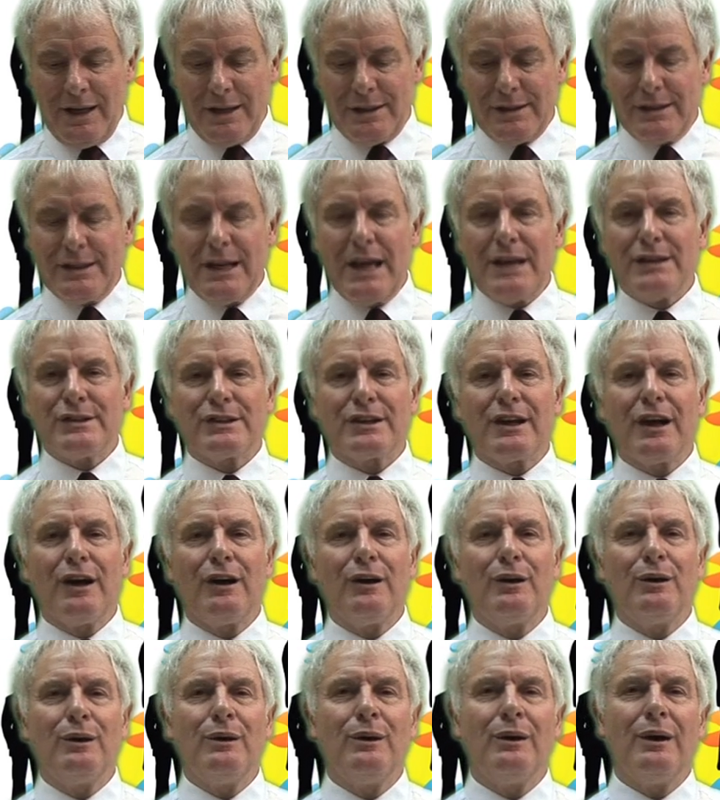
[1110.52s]

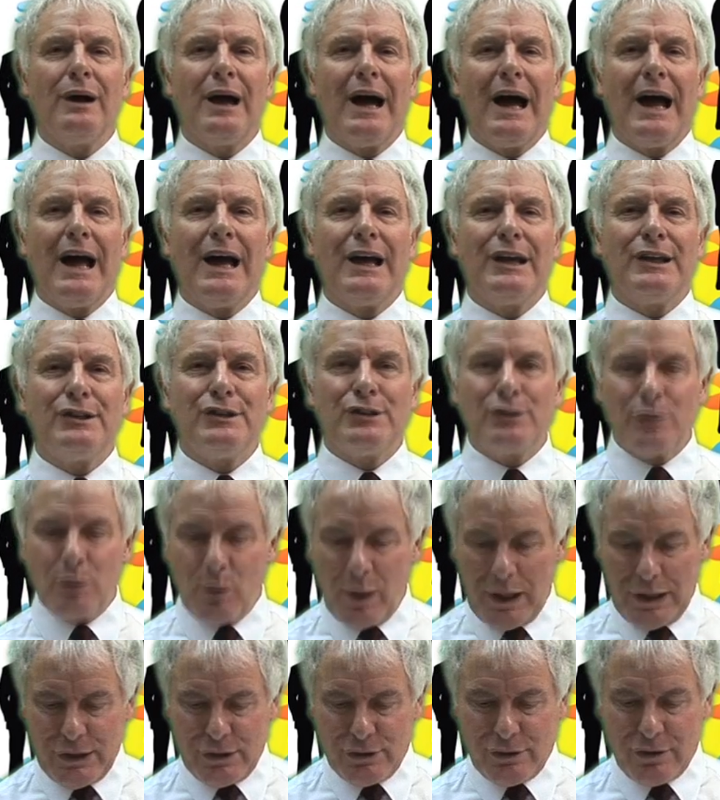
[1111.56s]
Tesco and
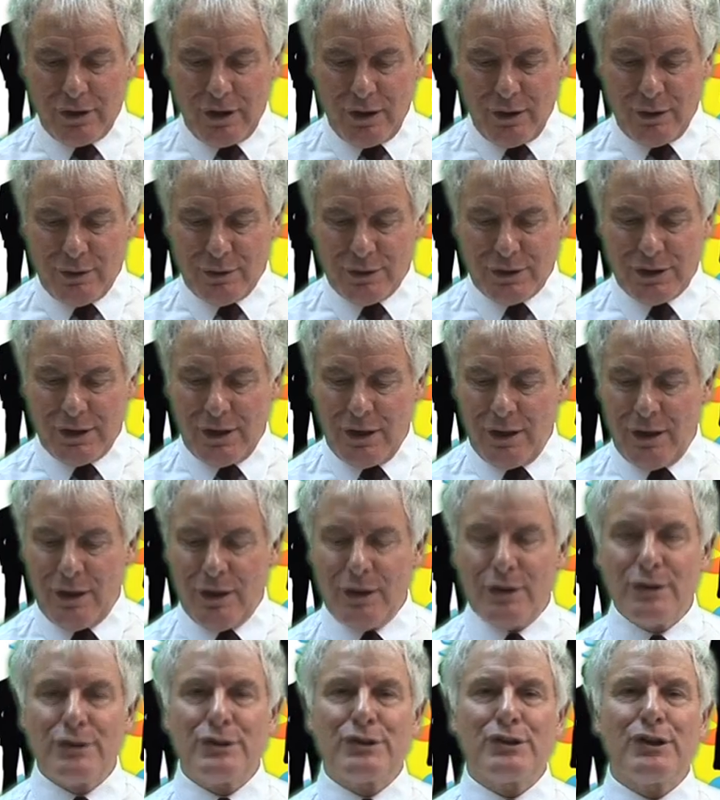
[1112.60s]
Waitrose.
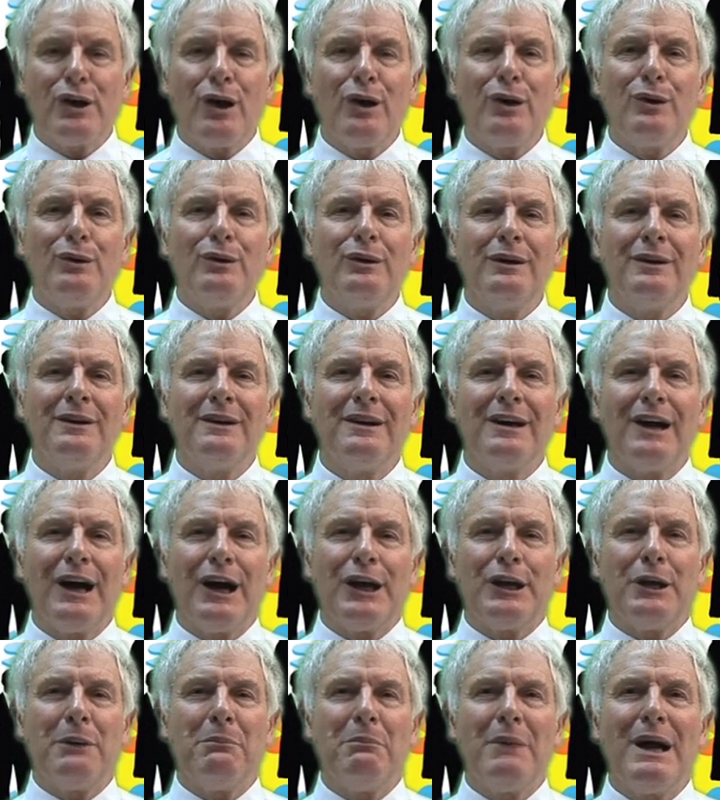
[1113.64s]
So,
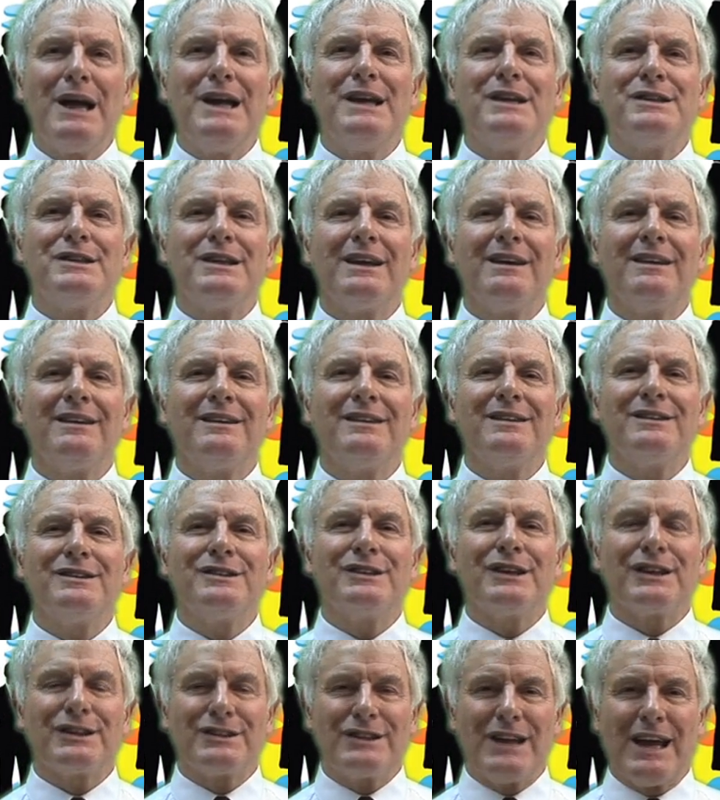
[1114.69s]
an amazing
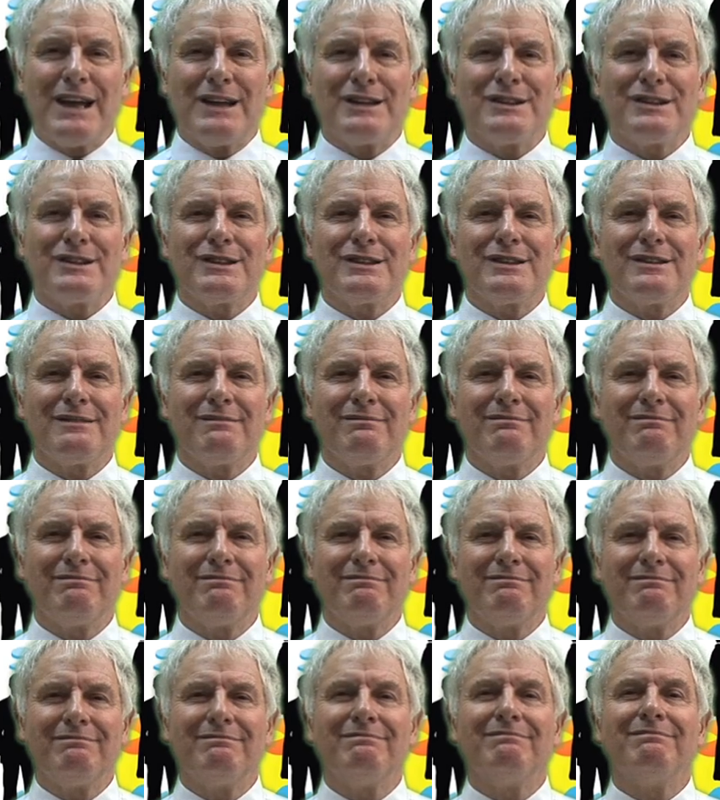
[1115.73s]
success.
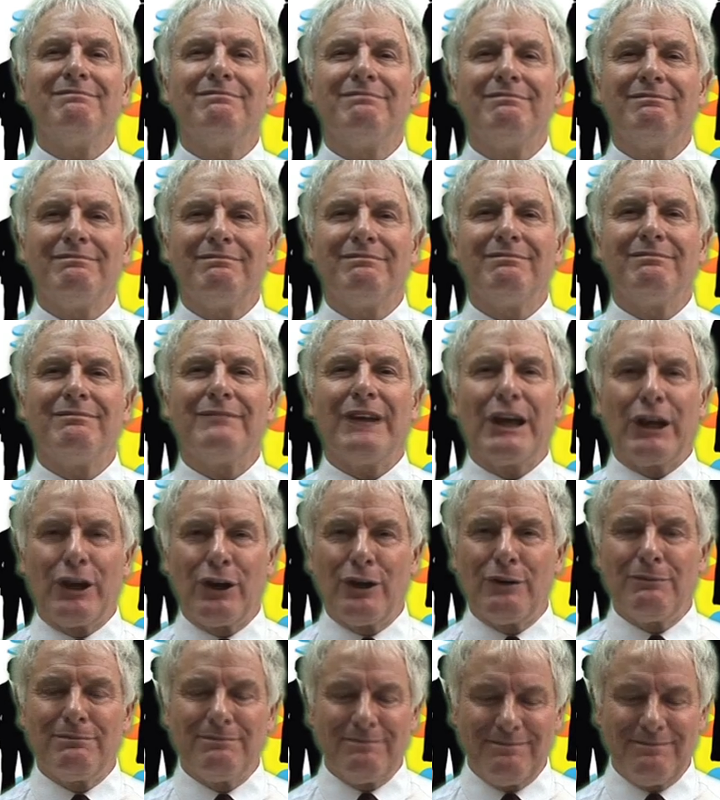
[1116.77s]
Thank you.